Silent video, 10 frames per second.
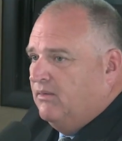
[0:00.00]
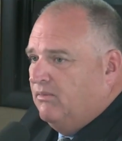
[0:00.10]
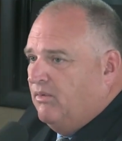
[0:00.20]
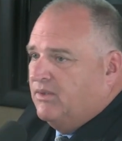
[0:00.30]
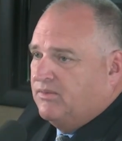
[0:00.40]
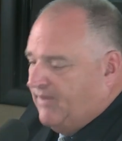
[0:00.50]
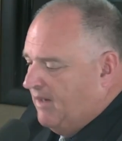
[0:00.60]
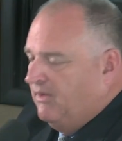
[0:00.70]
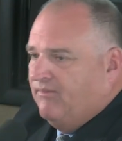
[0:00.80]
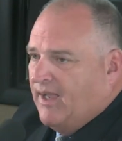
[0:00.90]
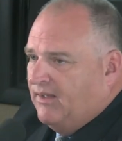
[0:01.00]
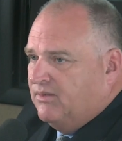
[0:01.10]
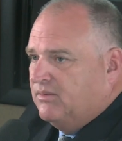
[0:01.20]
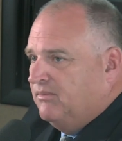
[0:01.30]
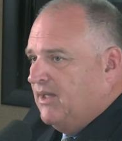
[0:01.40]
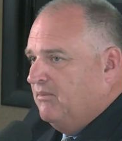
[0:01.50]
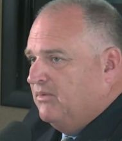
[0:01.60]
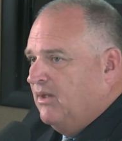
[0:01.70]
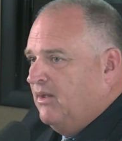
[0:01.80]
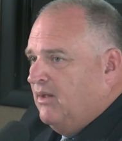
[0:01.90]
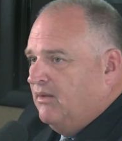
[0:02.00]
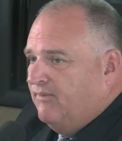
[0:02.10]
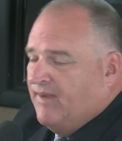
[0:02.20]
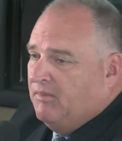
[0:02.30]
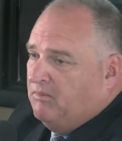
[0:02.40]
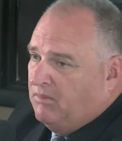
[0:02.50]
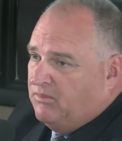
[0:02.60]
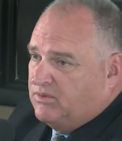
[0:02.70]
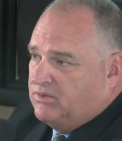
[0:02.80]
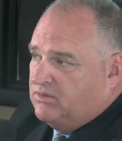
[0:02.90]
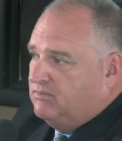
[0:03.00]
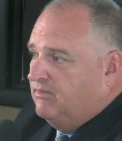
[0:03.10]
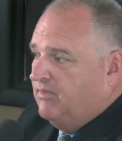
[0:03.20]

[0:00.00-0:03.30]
What is a family violence? Sometimes the family members